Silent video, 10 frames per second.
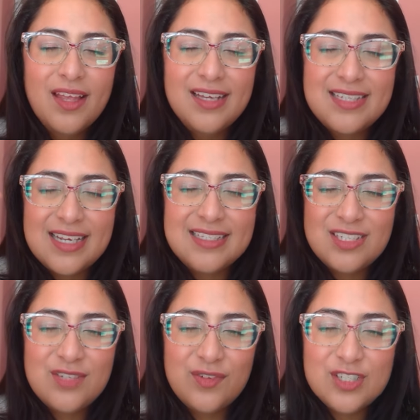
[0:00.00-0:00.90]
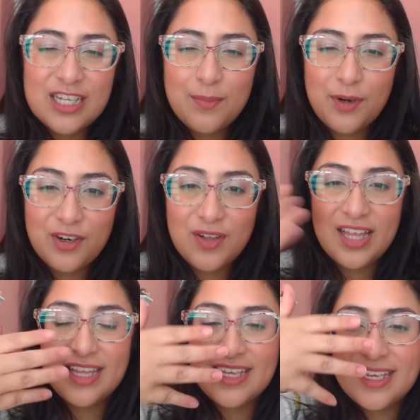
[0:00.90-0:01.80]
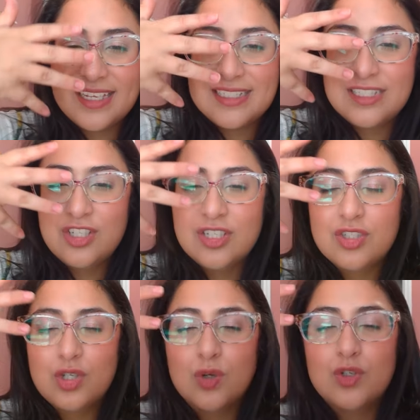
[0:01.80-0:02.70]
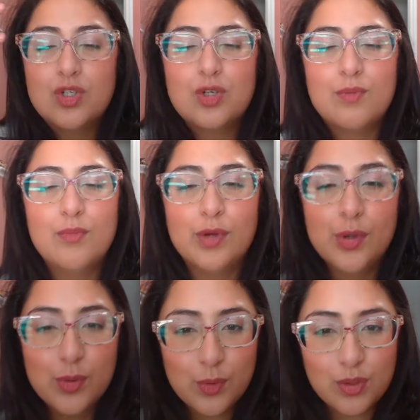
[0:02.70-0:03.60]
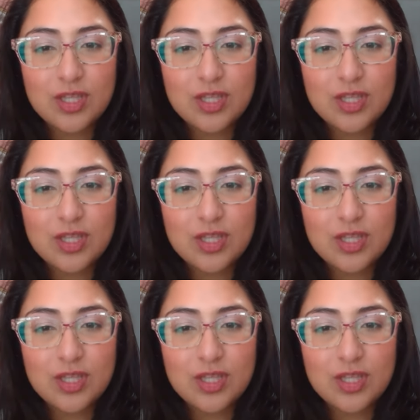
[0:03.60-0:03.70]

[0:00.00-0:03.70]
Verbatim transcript: It just feels like pearl, and like it just so smooth.